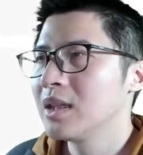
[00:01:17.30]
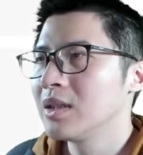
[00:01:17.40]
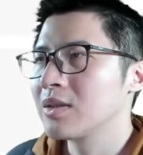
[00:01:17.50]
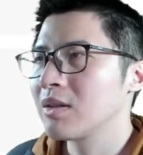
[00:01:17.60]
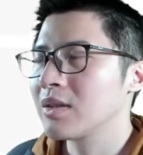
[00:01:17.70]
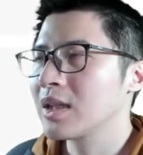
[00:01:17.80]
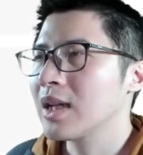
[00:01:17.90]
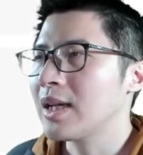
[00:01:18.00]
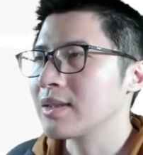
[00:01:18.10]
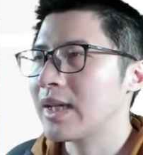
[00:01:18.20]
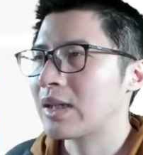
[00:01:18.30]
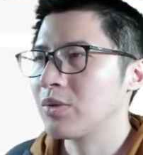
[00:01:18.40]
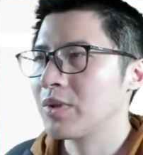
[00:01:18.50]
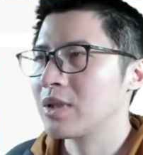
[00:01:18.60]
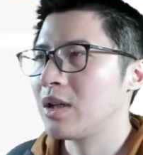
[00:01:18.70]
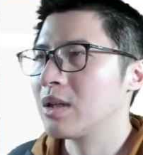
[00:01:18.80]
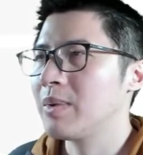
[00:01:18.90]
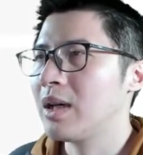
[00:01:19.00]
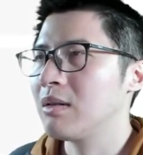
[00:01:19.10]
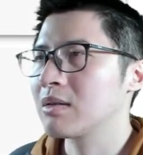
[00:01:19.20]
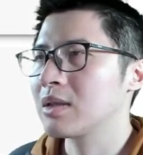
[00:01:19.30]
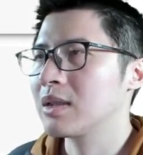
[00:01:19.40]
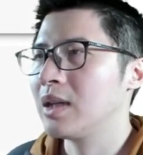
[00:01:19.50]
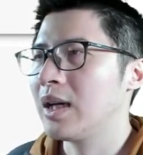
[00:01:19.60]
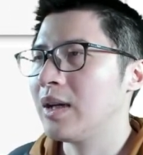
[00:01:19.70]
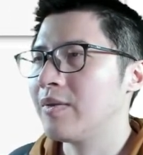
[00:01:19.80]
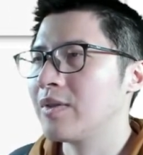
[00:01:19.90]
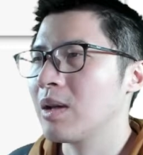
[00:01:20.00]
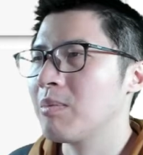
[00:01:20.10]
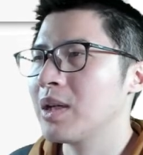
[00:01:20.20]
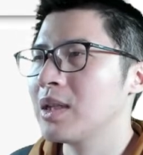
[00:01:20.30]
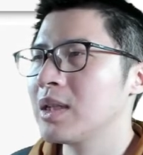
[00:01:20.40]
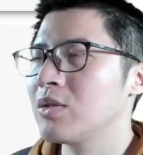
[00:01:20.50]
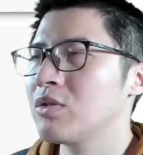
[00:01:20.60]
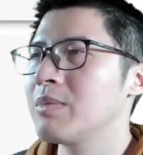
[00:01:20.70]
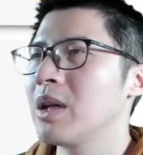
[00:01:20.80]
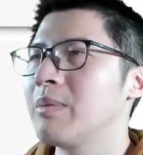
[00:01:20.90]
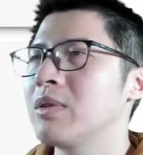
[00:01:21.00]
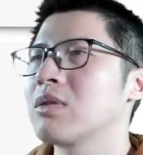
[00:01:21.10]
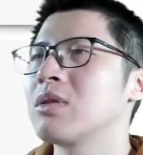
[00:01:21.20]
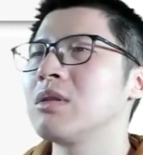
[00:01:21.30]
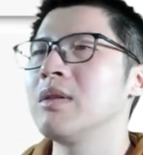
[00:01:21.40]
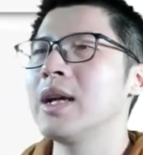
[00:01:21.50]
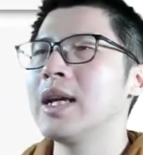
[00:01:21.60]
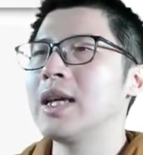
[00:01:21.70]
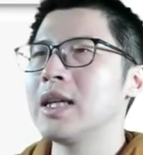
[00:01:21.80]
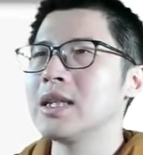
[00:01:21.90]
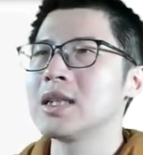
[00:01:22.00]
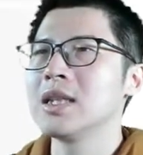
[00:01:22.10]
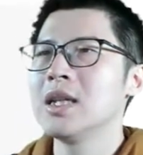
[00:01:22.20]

So in the last lecture, we talked about the ability to be able to create